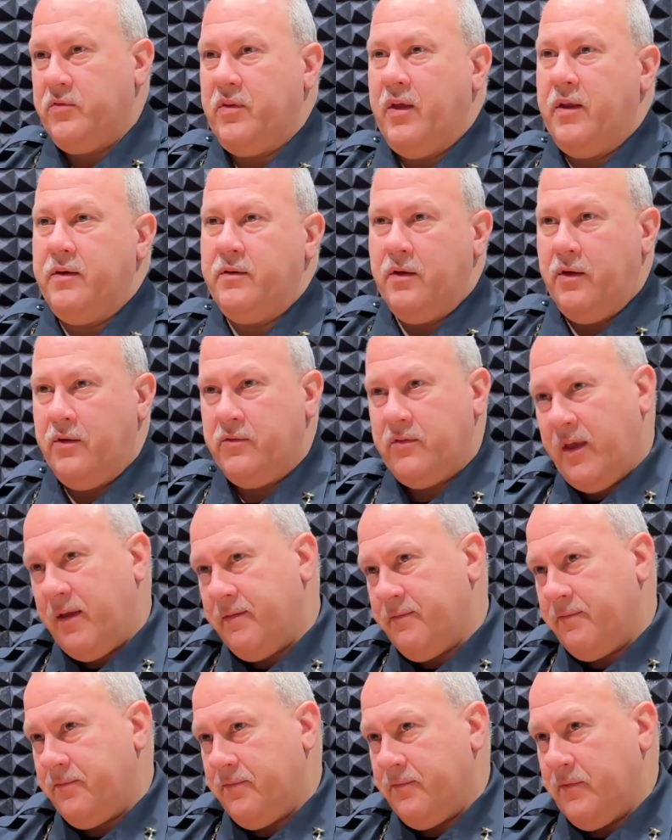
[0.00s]
that does
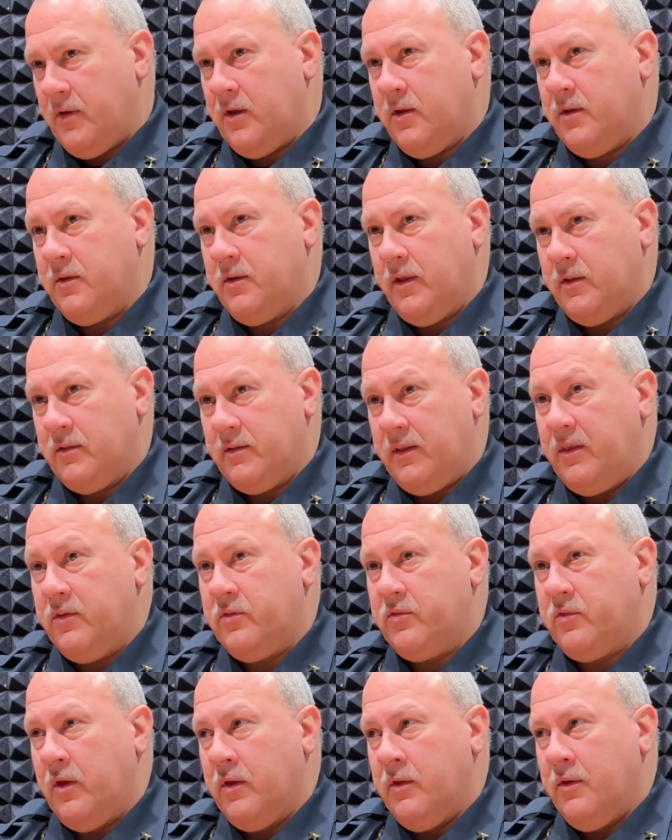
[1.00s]
have at
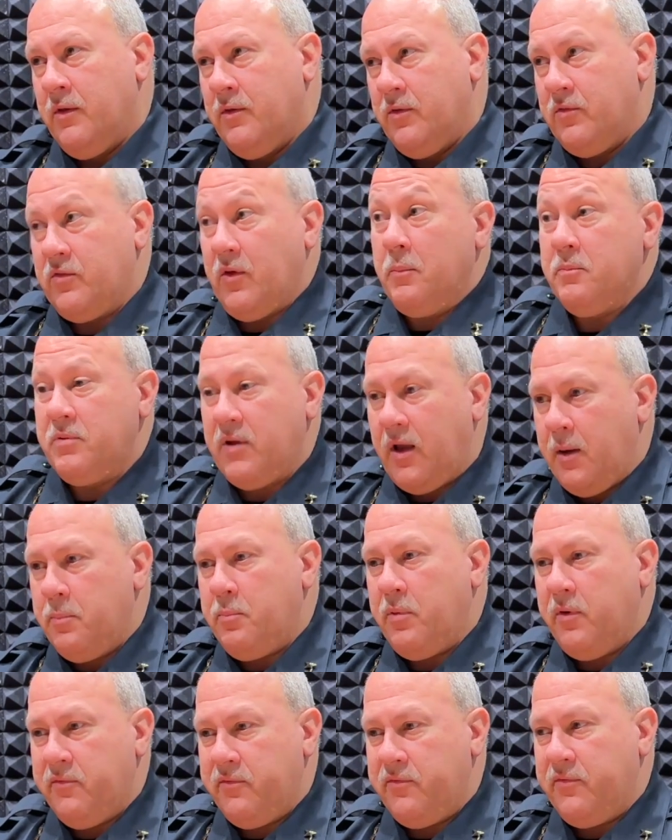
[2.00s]
least some
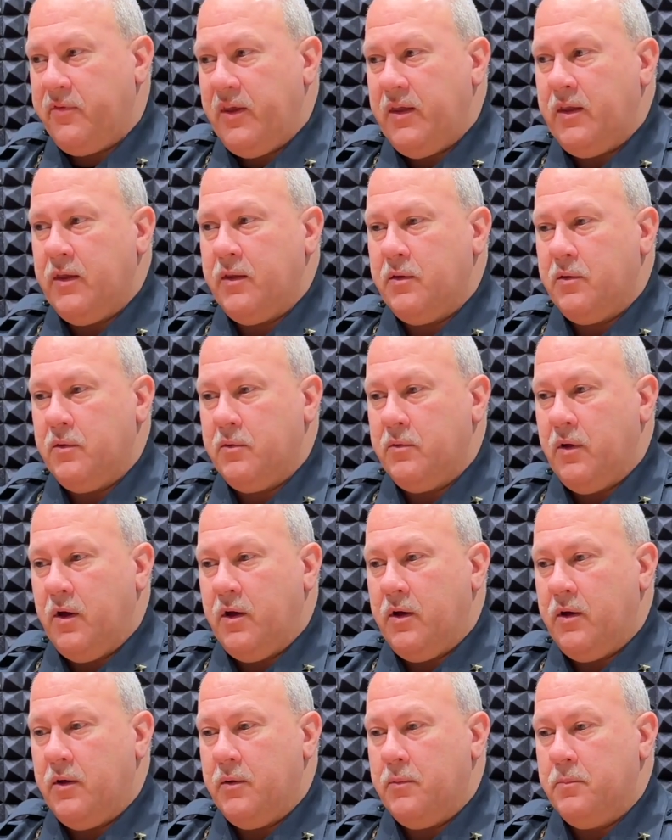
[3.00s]
type of
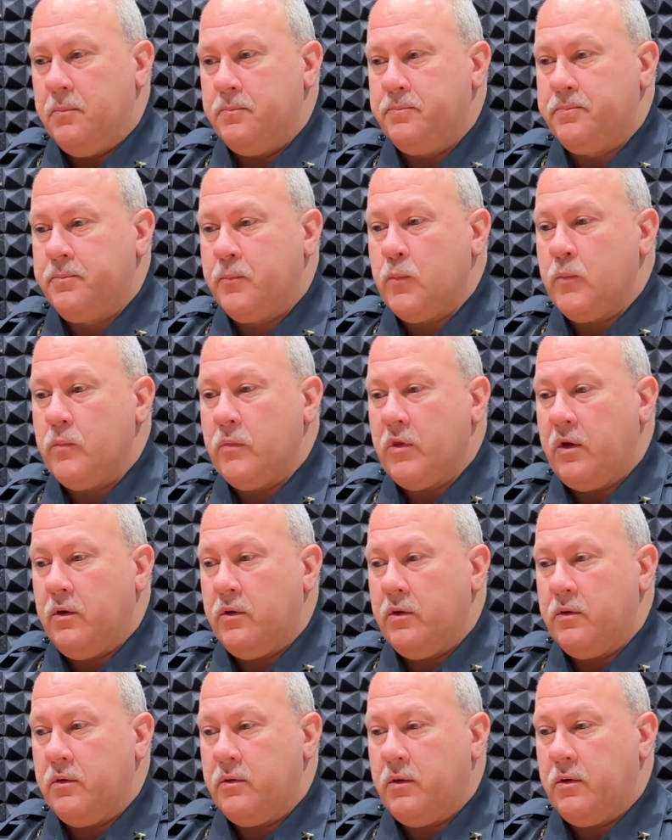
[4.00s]
vegan
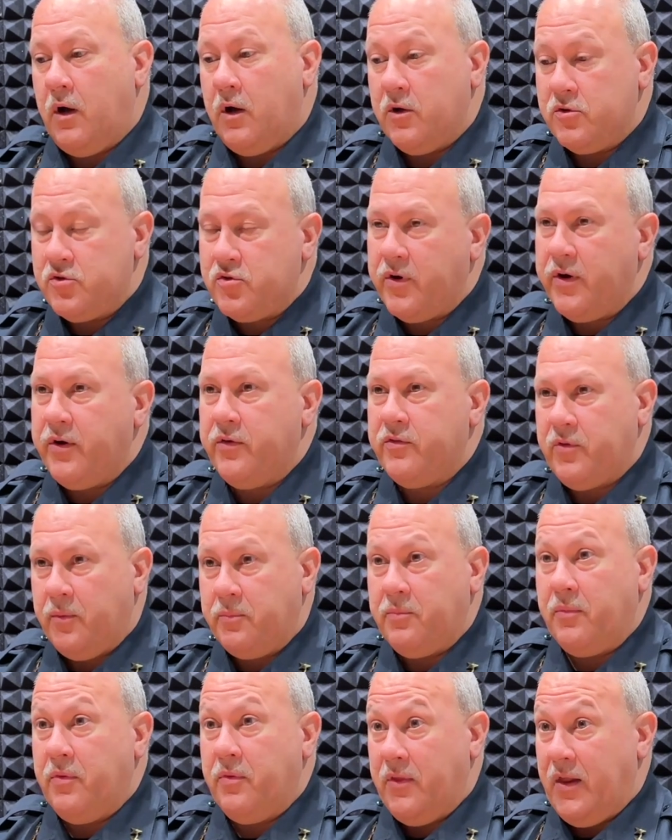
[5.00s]
entree or
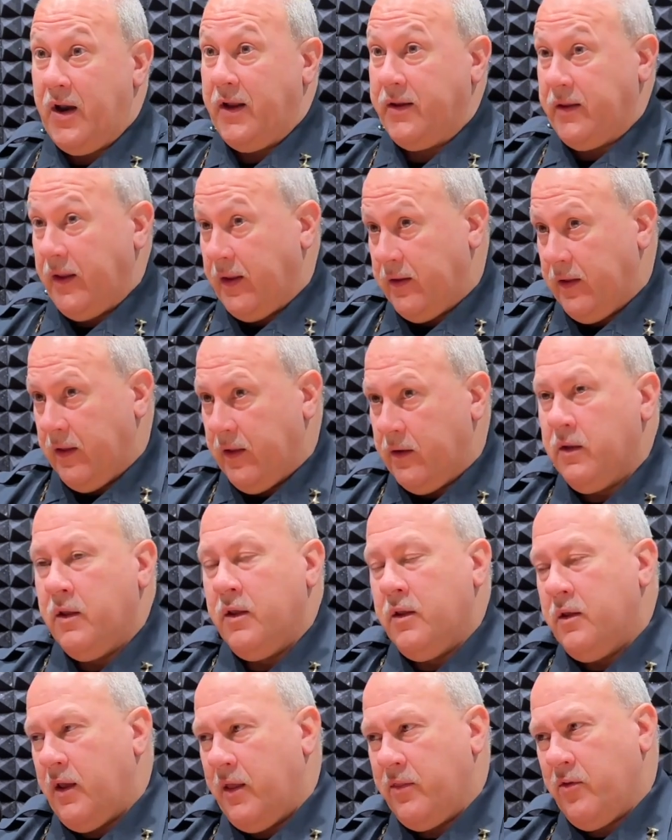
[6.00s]
something that I can get.
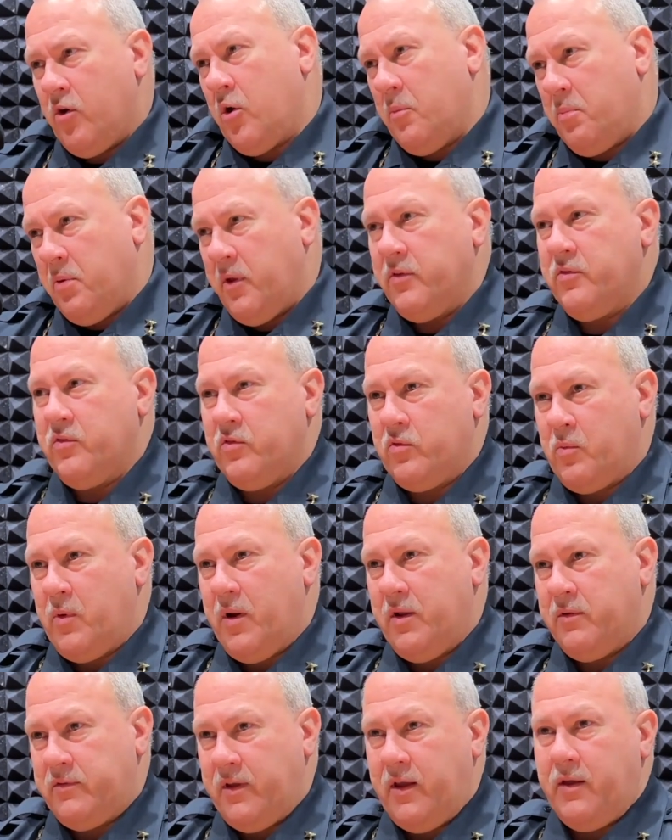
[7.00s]
And there are places
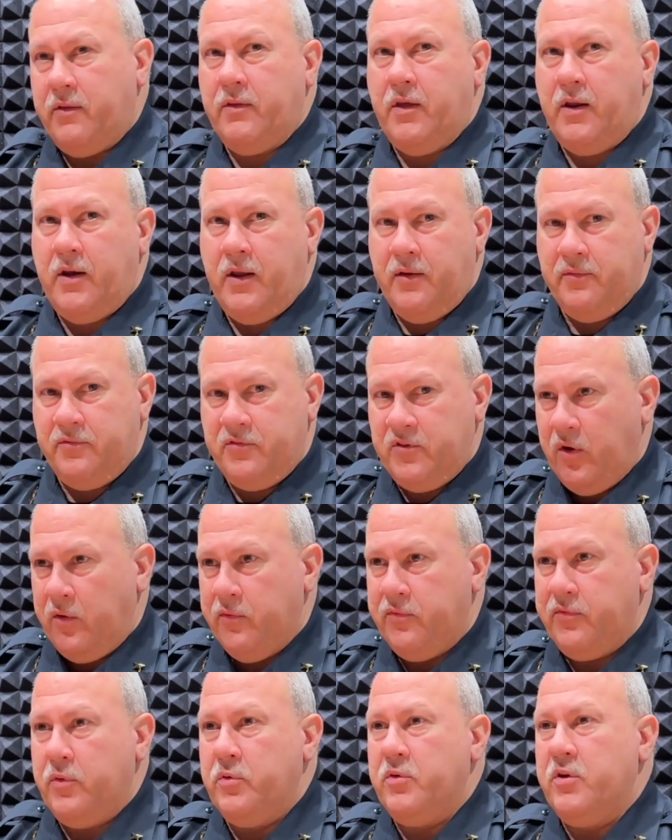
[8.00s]
around town that have
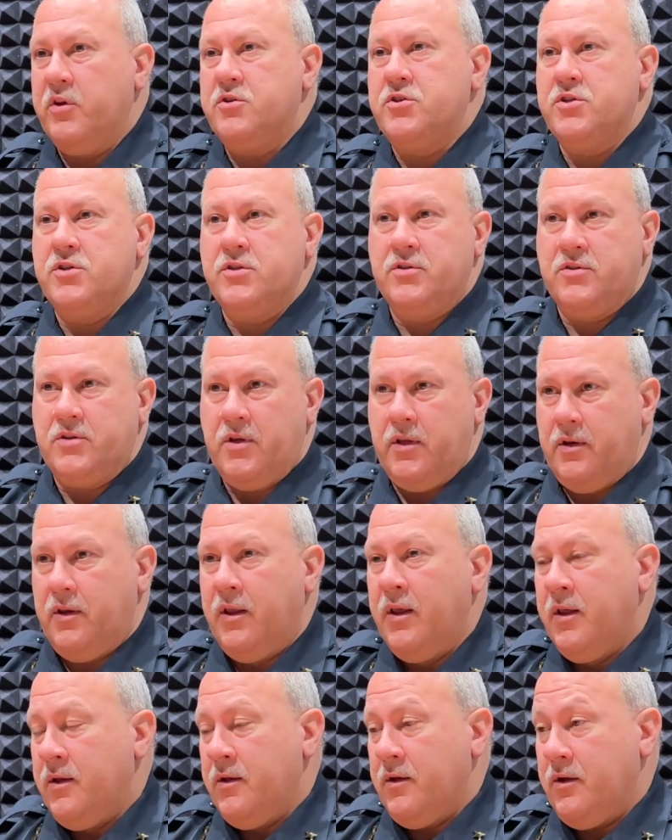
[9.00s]
tofu dishes, and
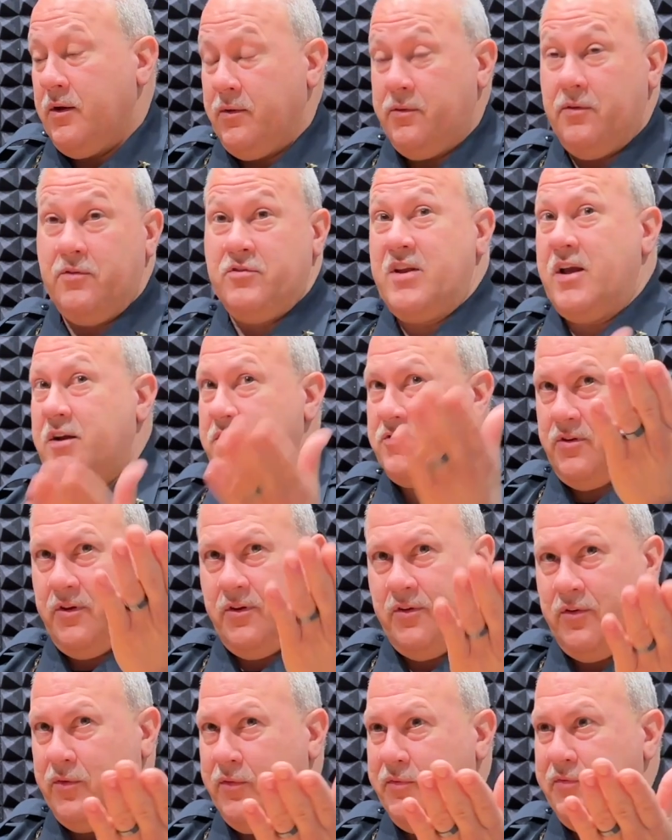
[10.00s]
there's actually a
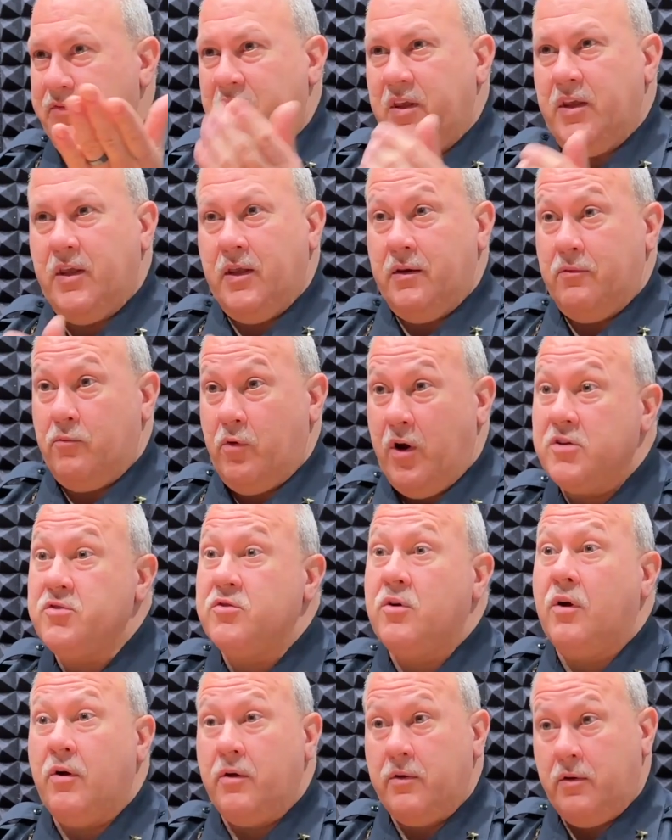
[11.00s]
new vegan
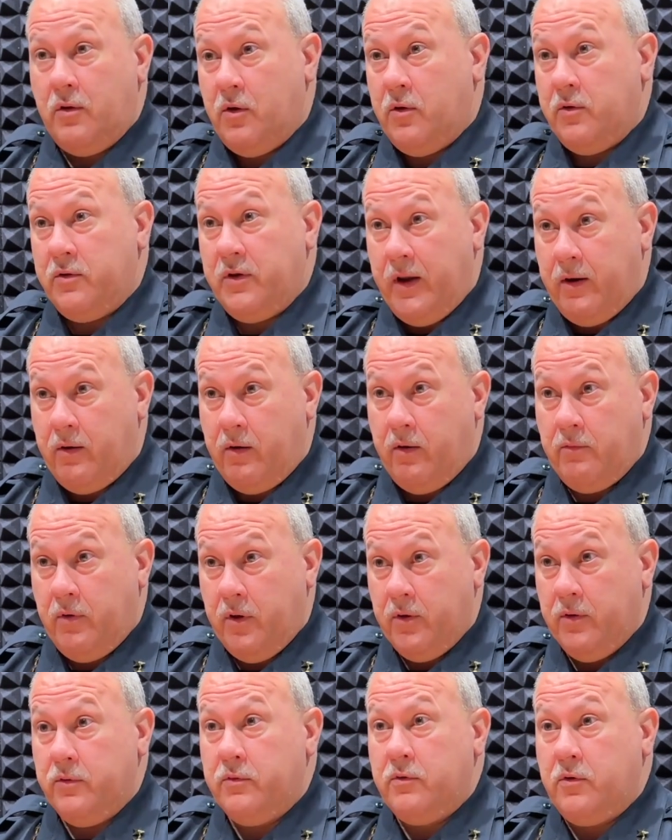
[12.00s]
restaurant on Gary
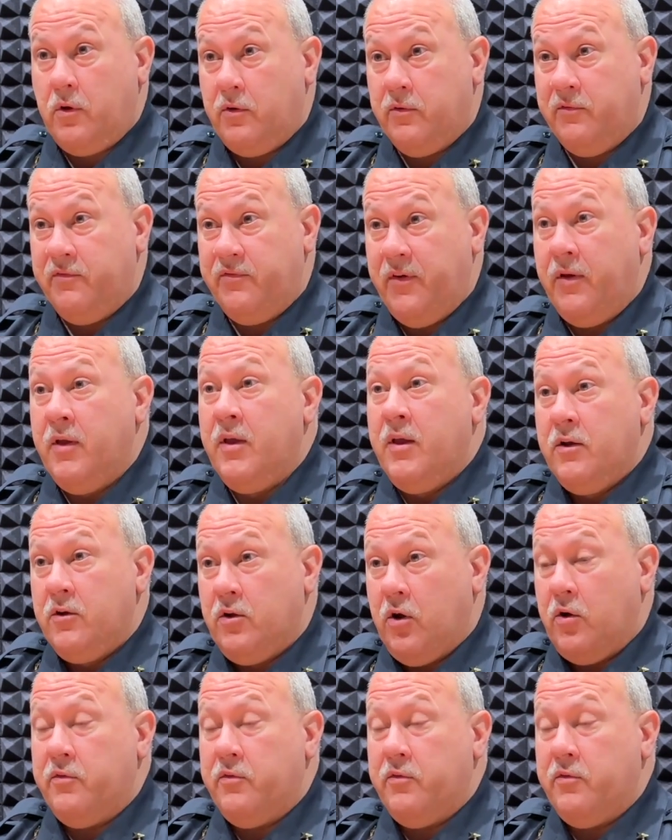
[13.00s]
Road called